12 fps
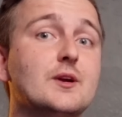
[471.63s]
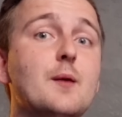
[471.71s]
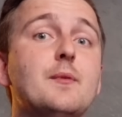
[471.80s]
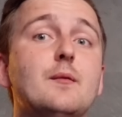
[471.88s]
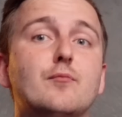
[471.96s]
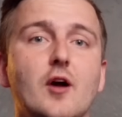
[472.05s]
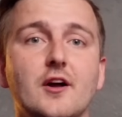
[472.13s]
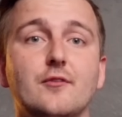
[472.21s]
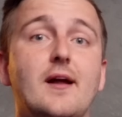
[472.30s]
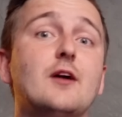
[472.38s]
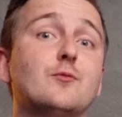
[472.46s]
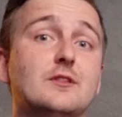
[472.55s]
can be brought
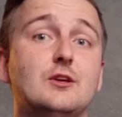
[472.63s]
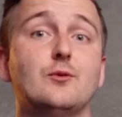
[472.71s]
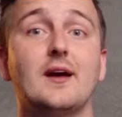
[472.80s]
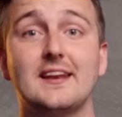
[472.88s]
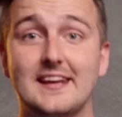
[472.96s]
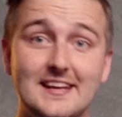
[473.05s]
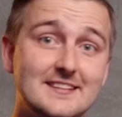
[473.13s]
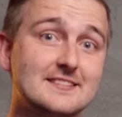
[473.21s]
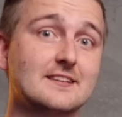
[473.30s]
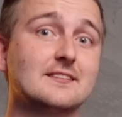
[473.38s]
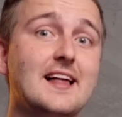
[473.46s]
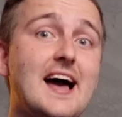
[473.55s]
around with you and into
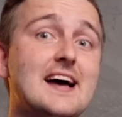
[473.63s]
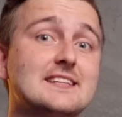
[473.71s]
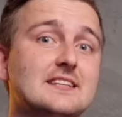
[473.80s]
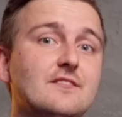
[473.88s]
class